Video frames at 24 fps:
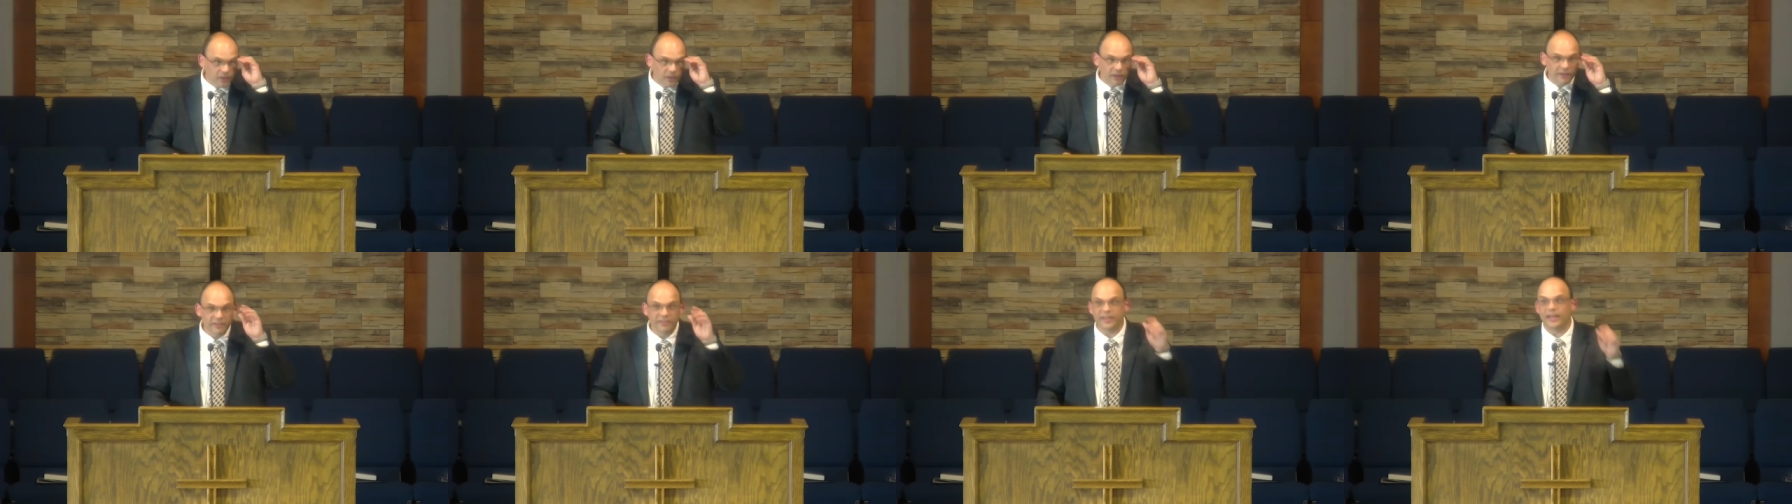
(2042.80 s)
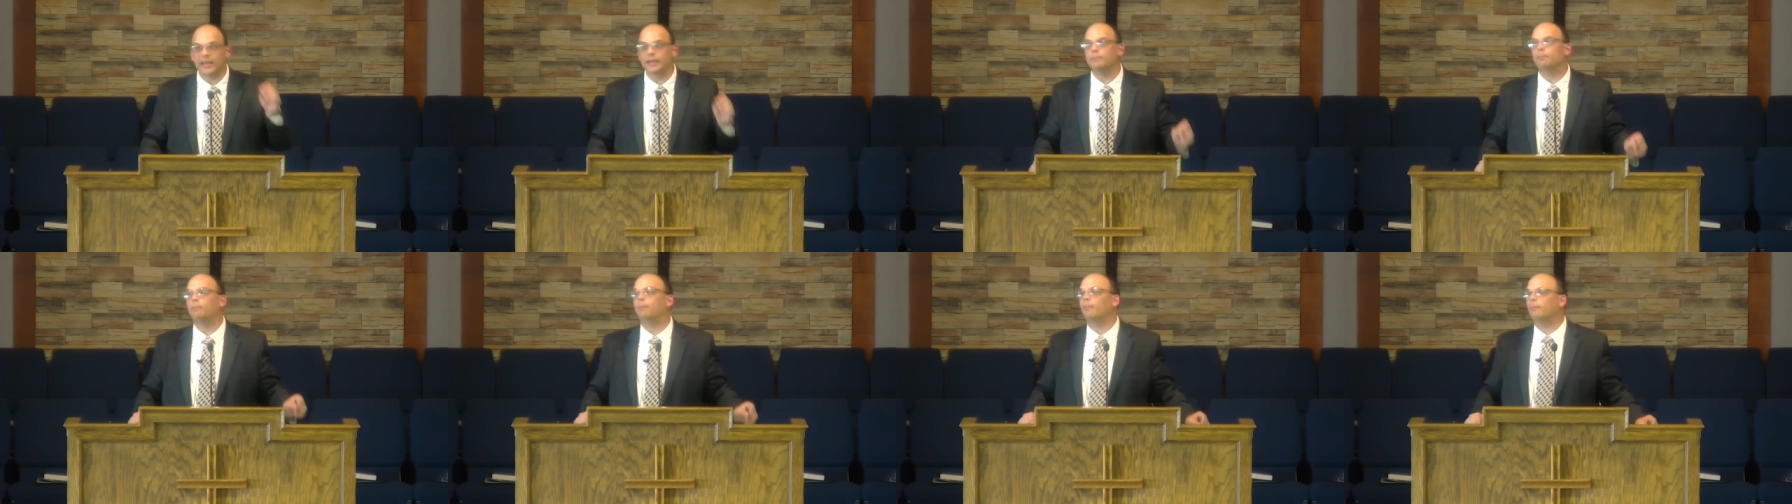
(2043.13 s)

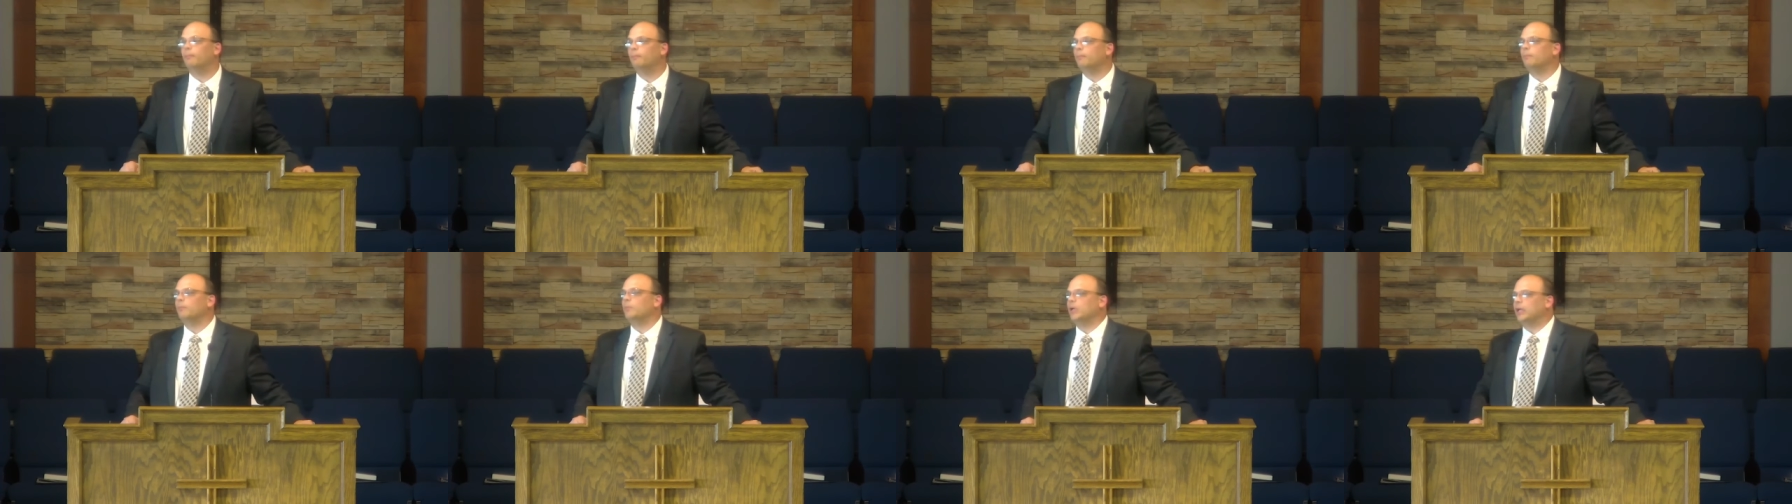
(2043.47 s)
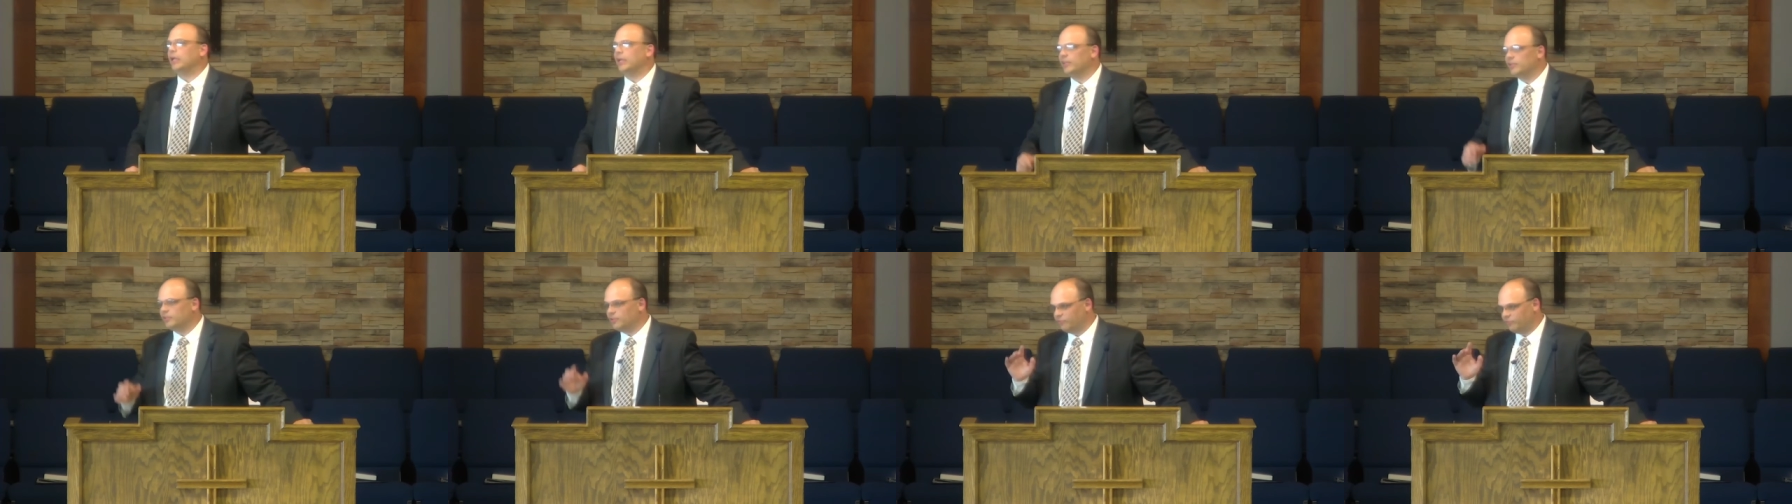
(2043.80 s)
they
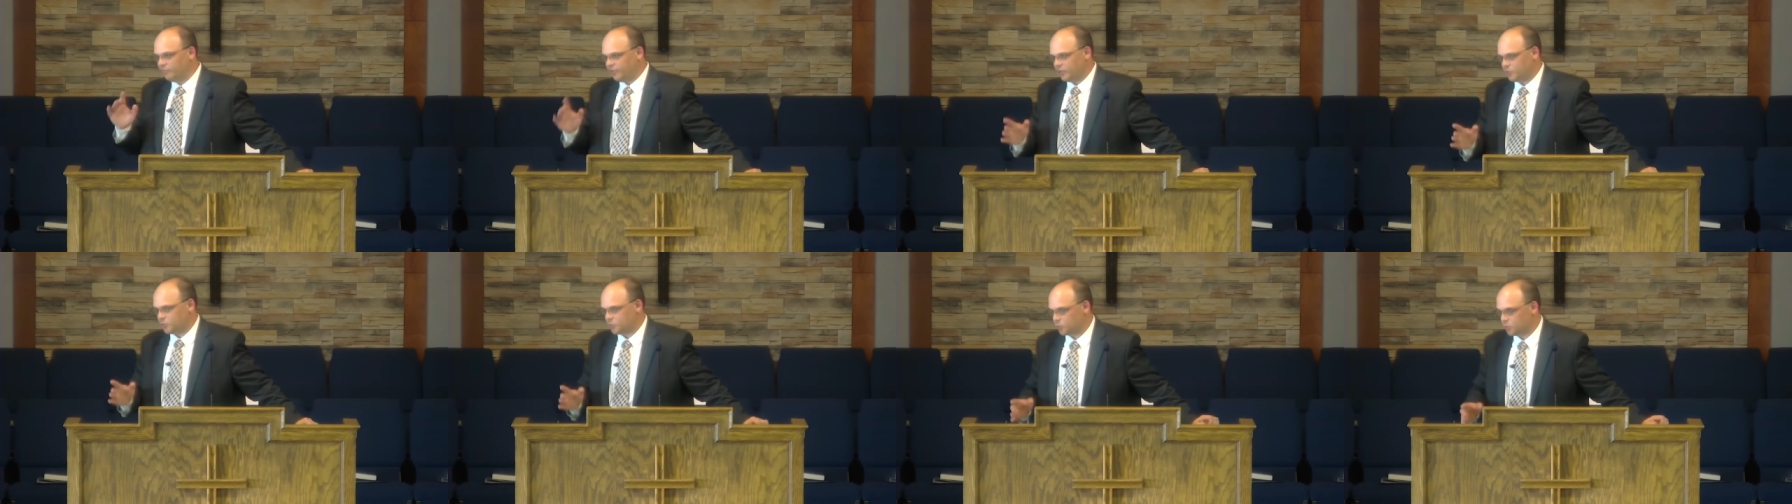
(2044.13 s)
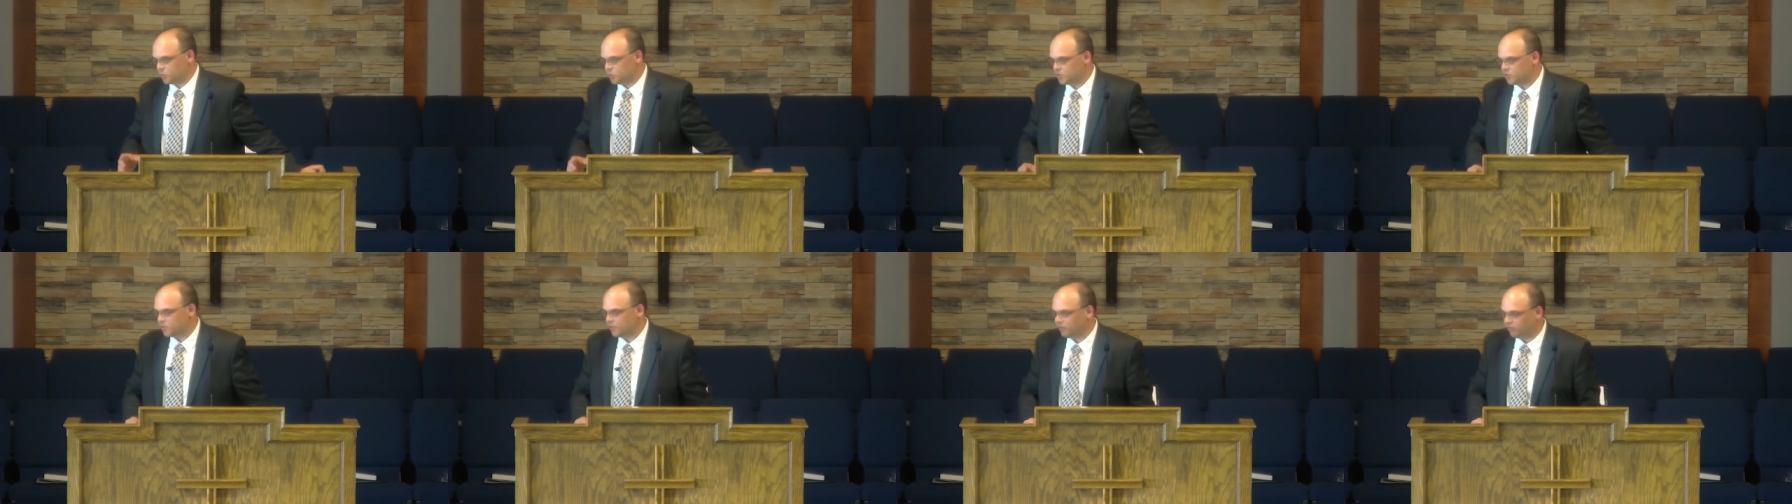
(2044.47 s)

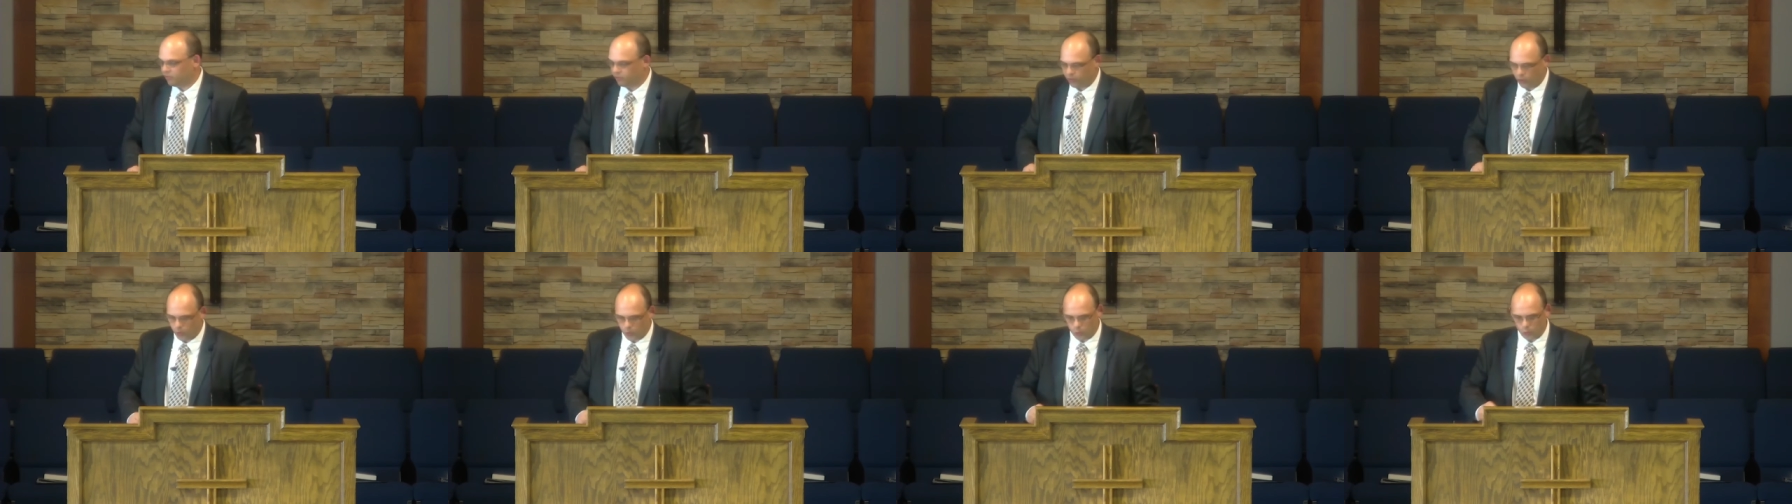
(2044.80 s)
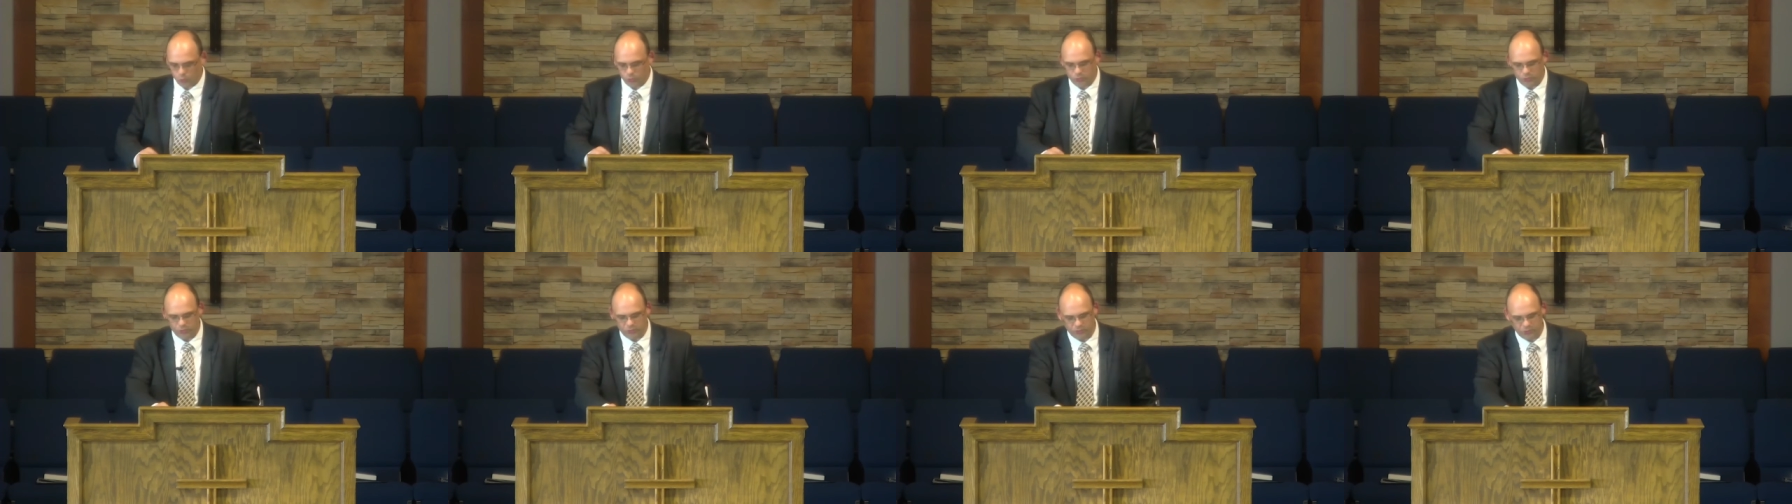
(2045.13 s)
individuals of local
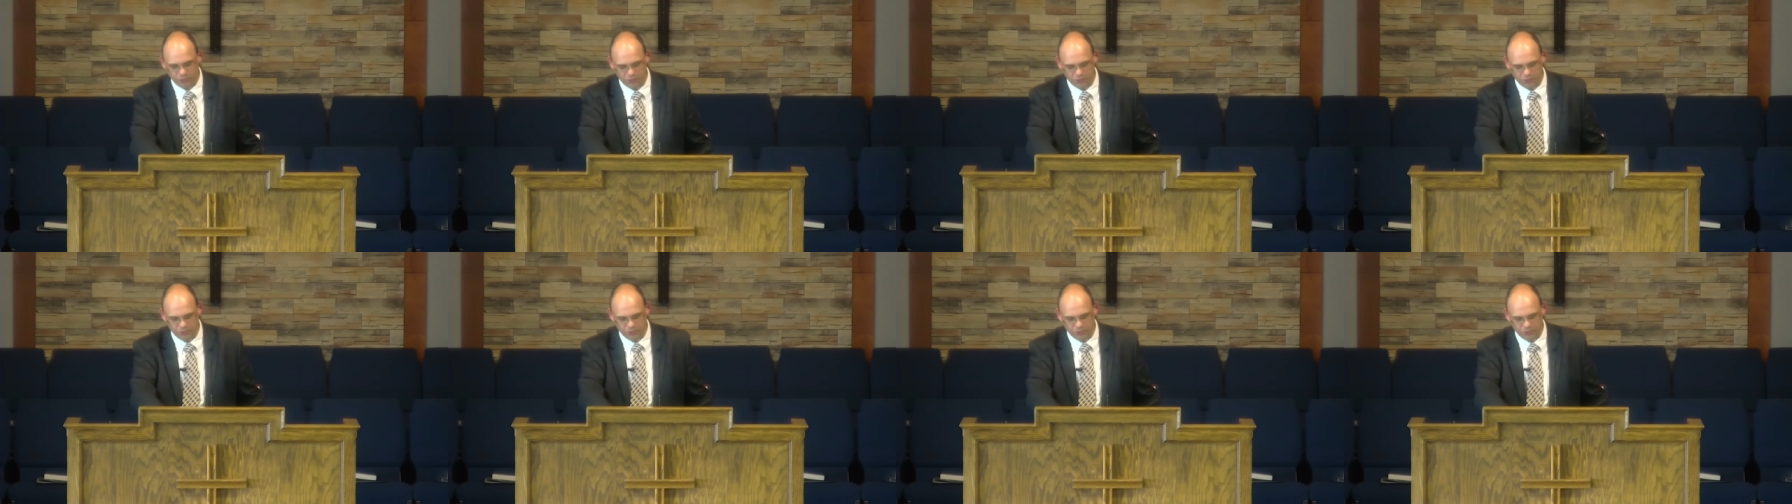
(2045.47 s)
New